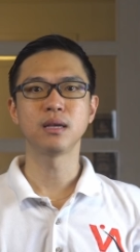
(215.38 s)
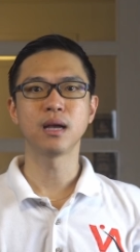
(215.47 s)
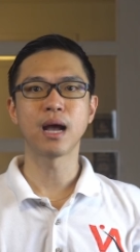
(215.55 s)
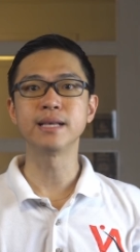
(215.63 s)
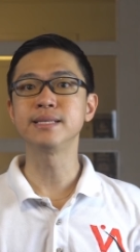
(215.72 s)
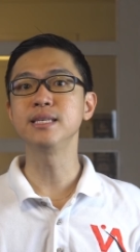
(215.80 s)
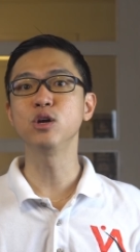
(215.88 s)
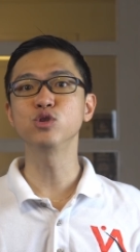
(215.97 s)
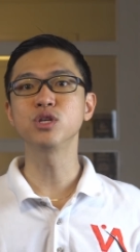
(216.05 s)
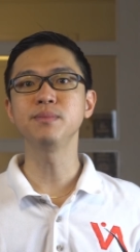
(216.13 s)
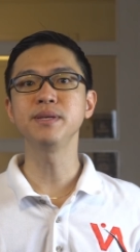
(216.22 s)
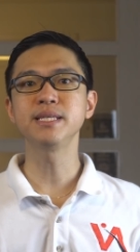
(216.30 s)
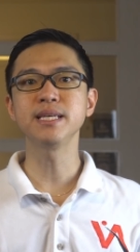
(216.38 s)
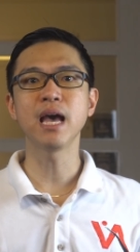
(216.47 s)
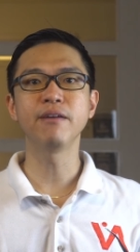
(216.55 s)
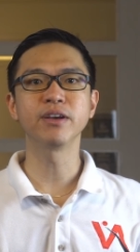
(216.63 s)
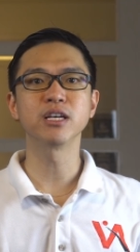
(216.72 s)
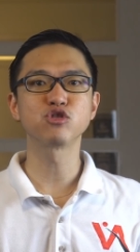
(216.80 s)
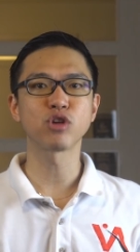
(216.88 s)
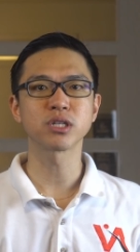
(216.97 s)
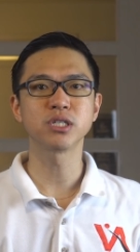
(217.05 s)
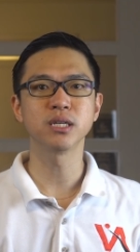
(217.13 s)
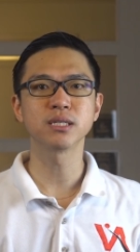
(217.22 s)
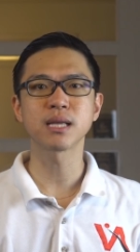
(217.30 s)
I see OCBC having a
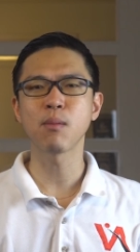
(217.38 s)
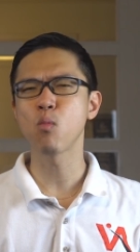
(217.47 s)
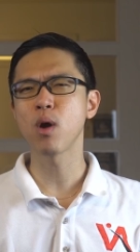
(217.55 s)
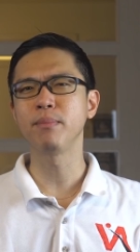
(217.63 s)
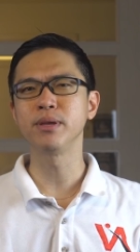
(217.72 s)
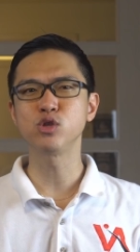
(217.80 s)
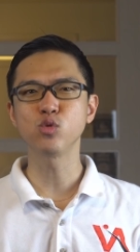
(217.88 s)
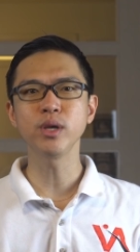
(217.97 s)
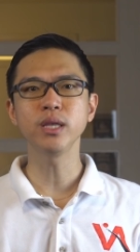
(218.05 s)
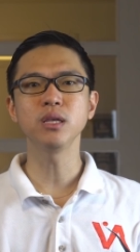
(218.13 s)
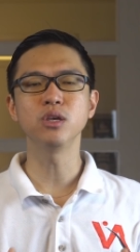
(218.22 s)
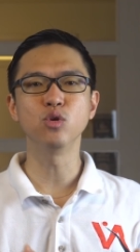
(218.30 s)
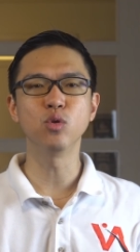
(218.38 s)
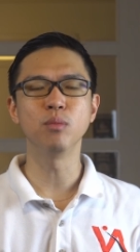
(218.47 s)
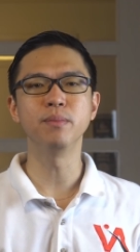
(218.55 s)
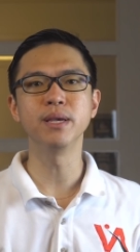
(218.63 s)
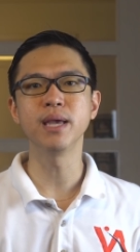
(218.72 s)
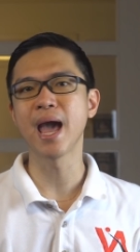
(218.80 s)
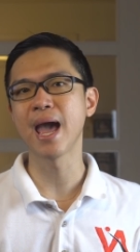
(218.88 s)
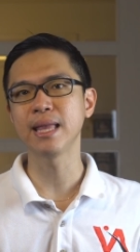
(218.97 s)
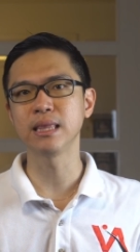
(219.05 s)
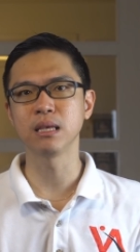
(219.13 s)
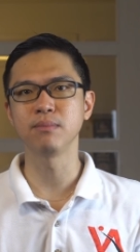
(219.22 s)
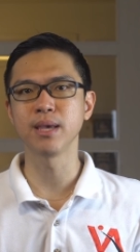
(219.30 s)
structure somewhere between UOB
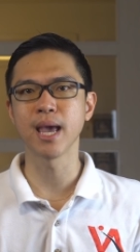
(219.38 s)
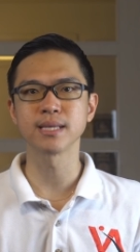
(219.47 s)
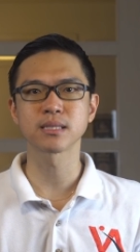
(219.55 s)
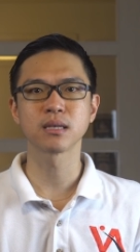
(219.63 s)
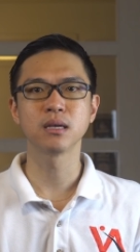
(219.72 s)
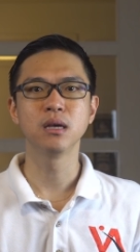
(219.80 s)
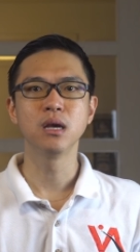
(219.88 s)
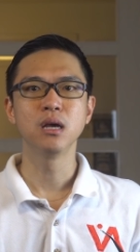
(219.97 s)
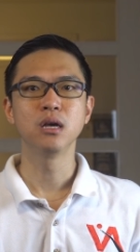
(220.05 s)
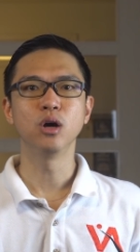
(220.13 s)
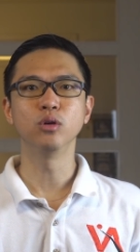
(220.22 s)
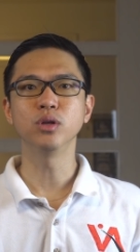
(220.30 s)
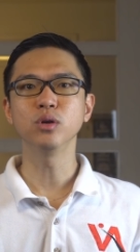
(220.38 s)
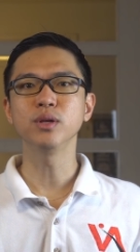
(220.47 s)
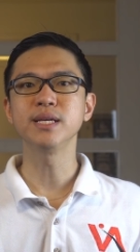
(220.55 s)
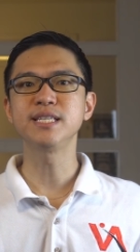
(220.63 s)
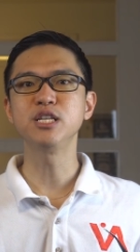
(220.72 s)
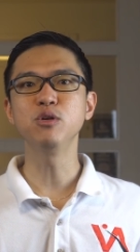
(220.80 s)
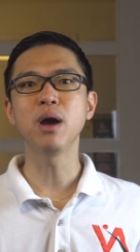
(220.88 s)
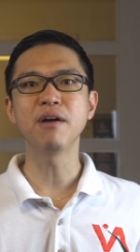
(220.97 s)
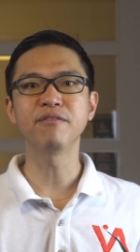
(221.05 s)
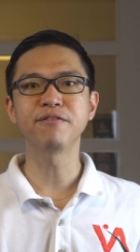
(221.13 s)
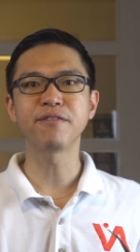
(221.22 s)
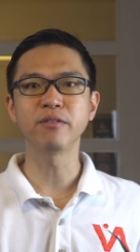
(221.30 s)
and DBS. Although they still
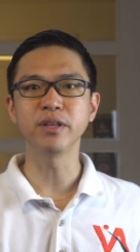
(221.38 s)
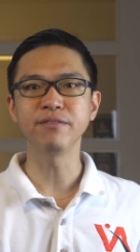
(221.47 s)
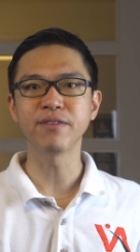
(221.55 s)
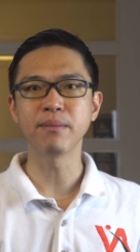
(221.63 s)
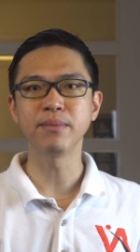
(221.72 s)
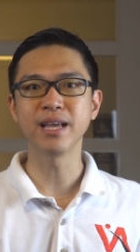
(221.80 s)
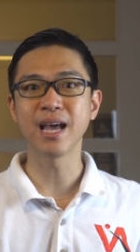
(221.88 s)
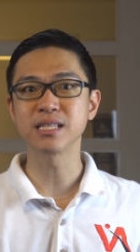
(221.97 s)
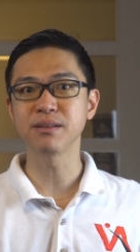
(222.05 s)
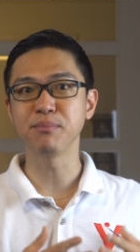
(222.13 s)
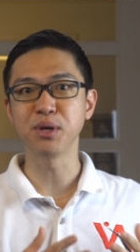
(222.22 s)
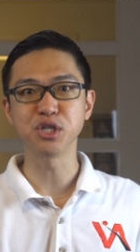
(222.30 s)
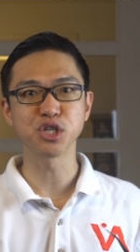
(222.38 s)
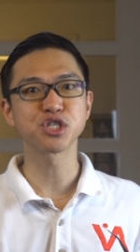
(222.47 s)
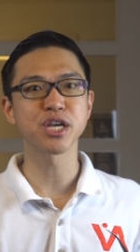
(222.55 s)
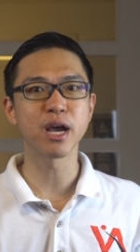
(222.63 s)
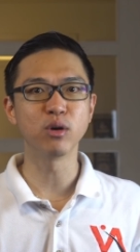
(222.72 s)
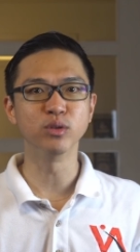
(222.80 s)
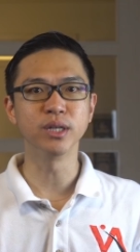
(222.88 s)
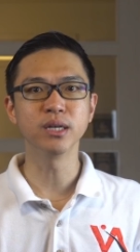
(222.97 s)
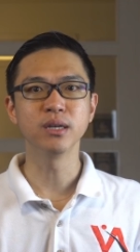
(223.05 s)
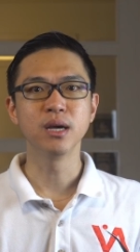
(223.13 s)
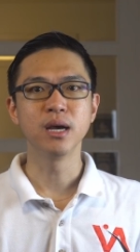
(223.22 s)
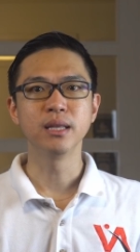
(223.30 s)
have a founding family as a major shareholder,
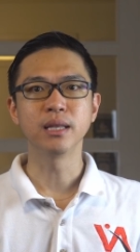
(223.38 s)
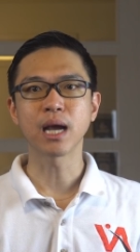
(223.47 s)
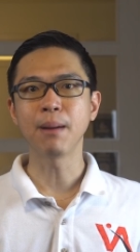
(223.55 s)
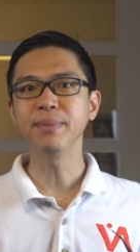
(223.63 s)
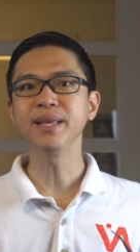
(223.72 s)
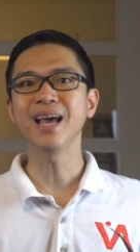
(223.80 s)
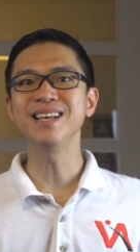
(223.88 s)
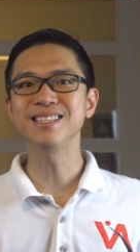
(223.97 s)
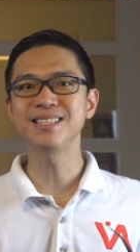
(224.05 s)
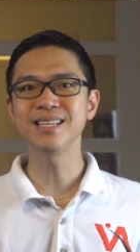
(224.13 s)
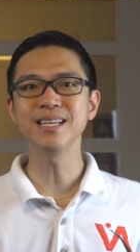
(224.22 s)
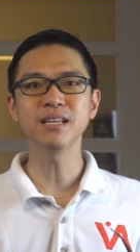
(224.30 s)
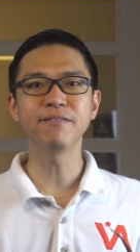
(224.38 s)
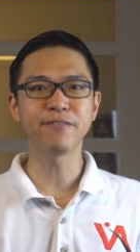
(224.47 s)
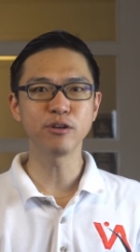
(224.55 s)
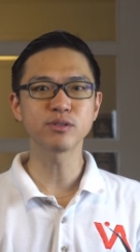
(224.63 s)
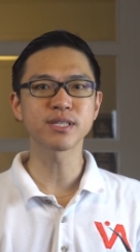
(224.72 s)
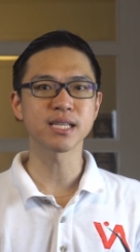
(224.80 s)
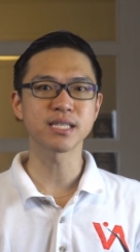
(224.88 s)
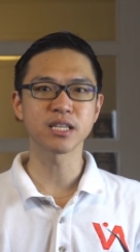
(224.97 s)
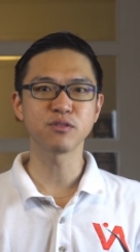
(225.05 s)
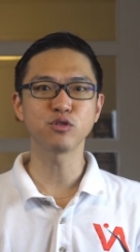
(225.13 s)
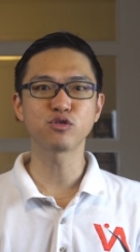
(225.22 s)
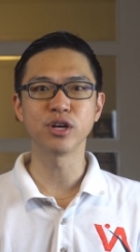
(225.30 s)
the company has seen a few
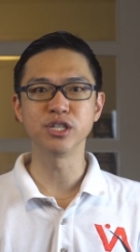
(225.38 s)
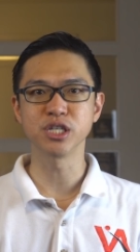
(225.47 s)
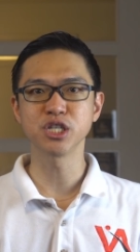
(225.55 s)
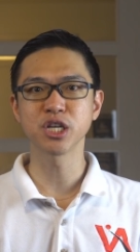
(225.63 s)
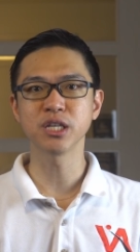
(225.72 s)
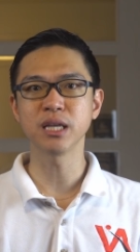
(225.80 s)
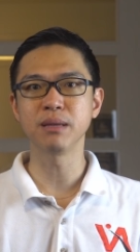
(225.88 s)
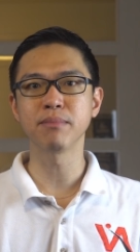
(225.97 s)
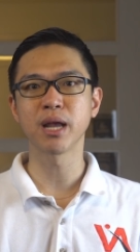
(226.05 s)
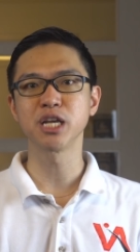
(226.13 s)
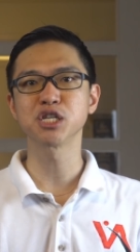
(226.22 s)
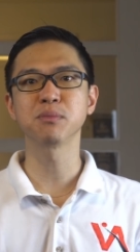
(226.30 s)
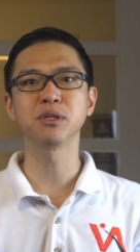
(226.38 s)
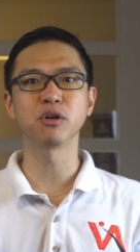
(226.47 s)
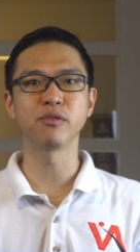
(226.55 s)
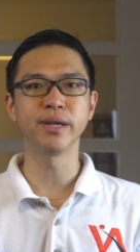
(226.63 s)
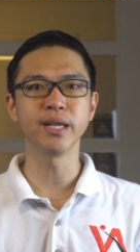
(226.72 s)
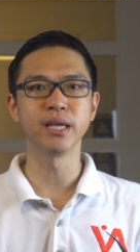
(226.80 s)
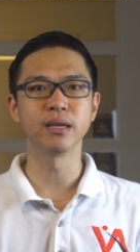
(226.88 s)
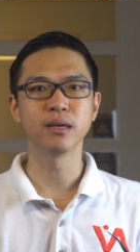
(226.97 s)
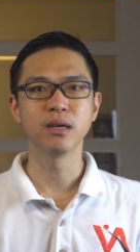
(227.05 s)
successful transitions in management already.